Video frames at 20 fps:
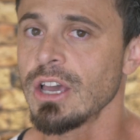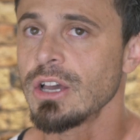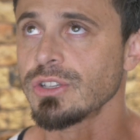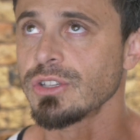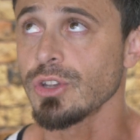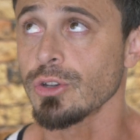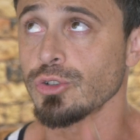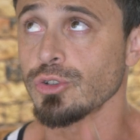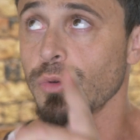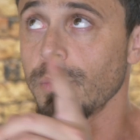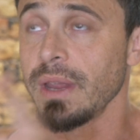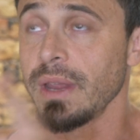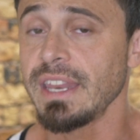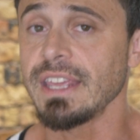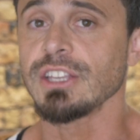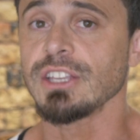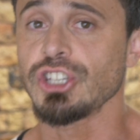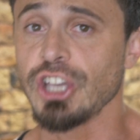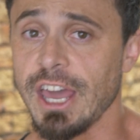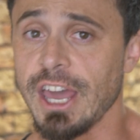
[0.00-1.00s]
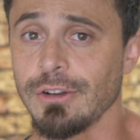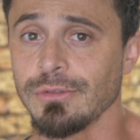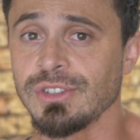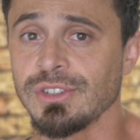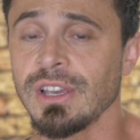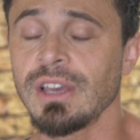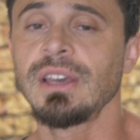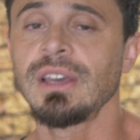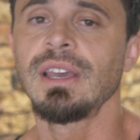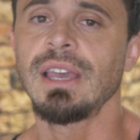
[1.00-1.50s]
social media
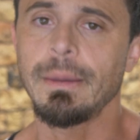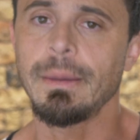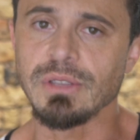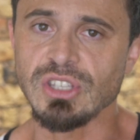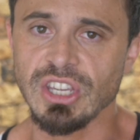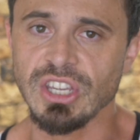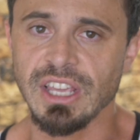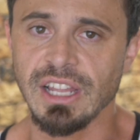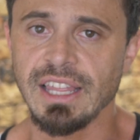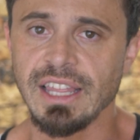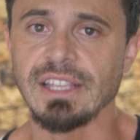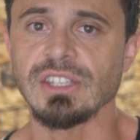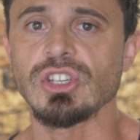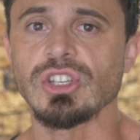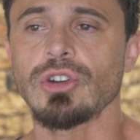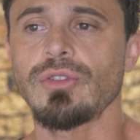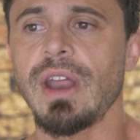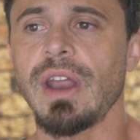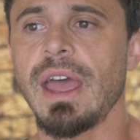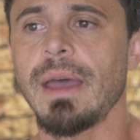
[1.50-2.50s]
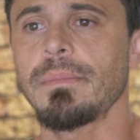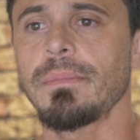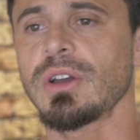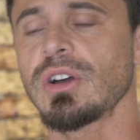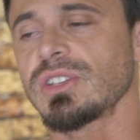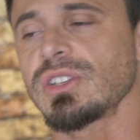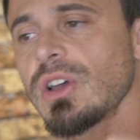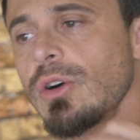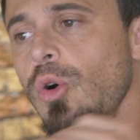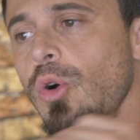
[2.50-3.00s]
channels, in particular Instagram,
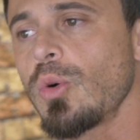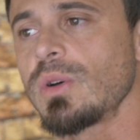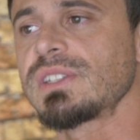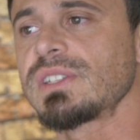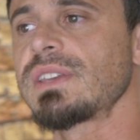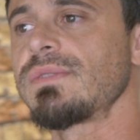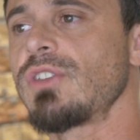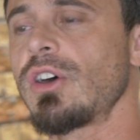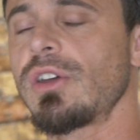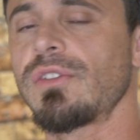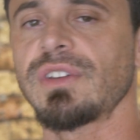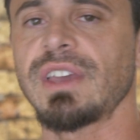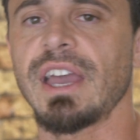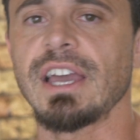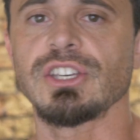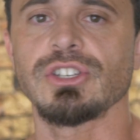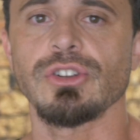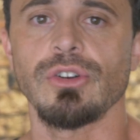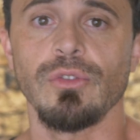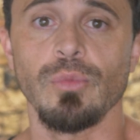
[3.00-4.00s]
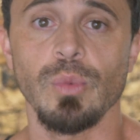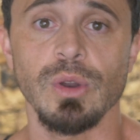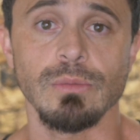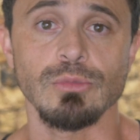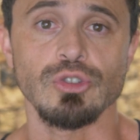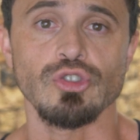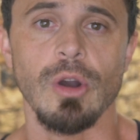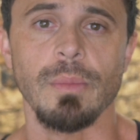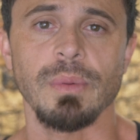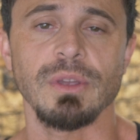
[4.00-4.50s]
because I'll always give notification on when
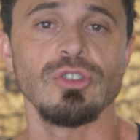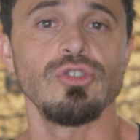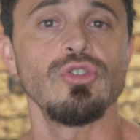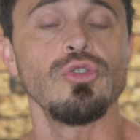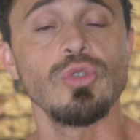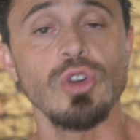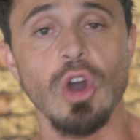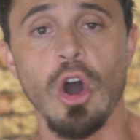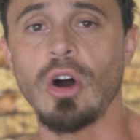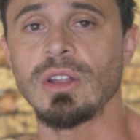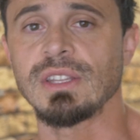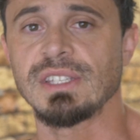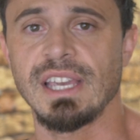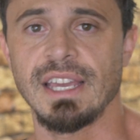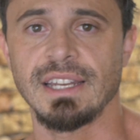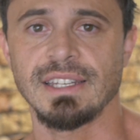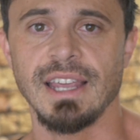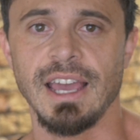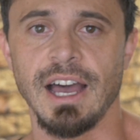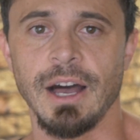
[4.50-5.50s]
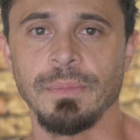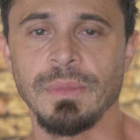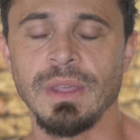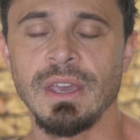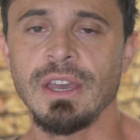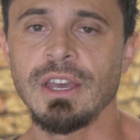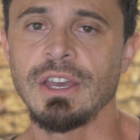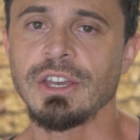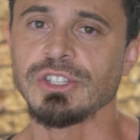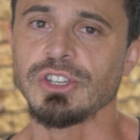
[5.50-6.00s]
I'm dropping new content out.
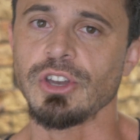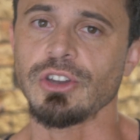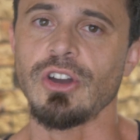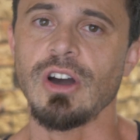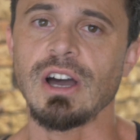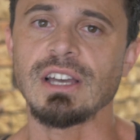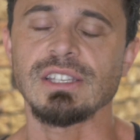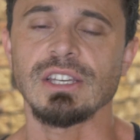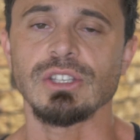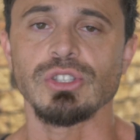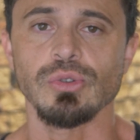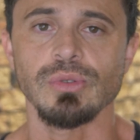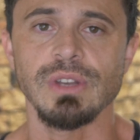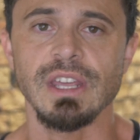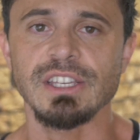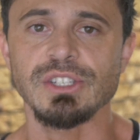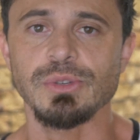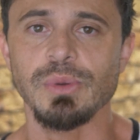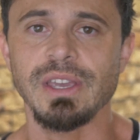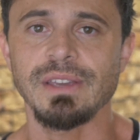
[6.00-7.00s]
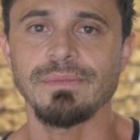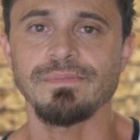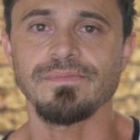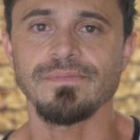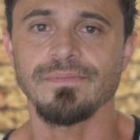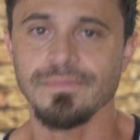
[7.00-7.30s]
So guys, until next week,